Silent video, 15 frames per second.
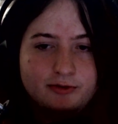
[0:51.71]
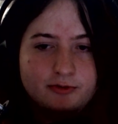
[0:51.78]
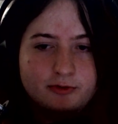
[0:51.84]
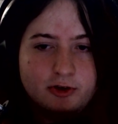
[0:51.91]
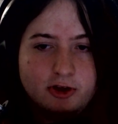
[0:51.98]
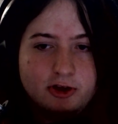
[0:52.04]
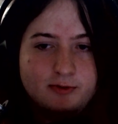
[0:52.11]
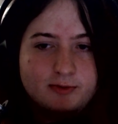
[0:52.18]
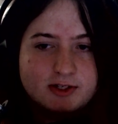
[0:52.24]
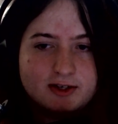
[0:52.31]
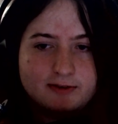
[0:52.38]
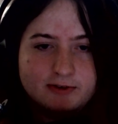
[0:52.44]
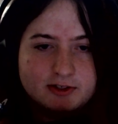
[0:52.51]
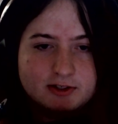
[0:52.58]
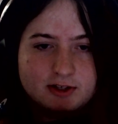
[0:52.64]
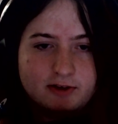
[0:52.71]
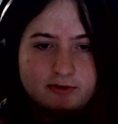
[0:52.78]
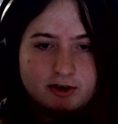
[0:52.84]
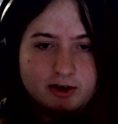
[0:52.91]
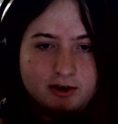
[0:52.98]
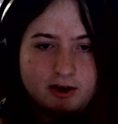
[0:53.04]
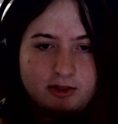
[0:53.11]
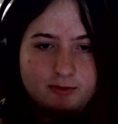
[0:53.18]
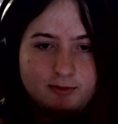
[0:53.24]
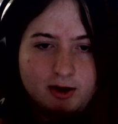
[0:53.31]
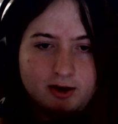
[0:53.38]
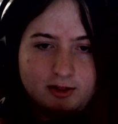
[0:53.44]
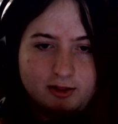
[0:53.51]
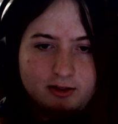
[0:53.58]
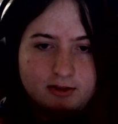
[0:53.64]
where humans have discovered another
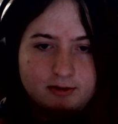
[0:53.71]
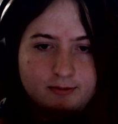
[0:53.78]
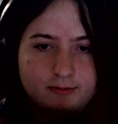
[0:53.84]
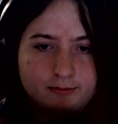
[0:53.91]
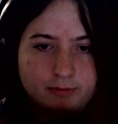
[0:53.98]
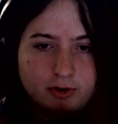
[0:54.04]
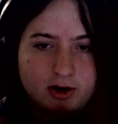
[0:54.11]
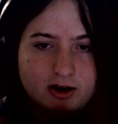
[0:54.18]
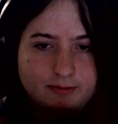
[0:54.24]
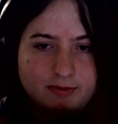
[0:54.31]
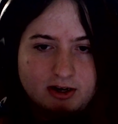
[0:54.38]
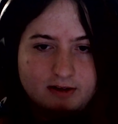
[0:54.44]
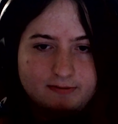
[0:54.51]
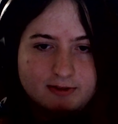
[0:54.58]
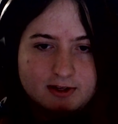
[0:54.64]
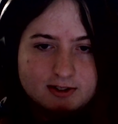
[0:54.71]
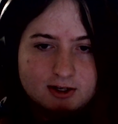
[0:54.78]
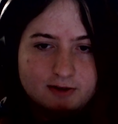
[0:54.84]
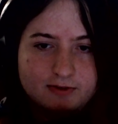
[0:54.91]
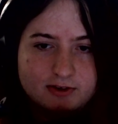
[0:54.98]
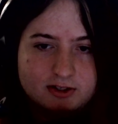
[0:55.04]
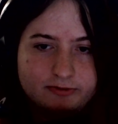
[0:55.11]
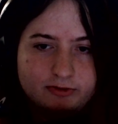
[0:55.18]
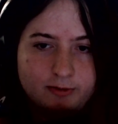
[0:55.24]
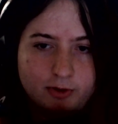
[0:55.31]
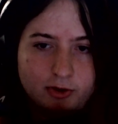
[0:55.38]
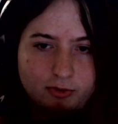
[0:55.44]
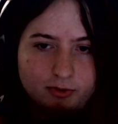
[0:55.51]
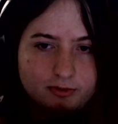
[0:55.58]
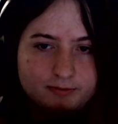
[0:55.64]
monolith buried beneath the surface of the
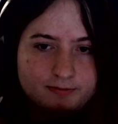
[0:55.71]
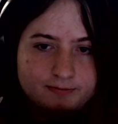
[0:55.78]
moon.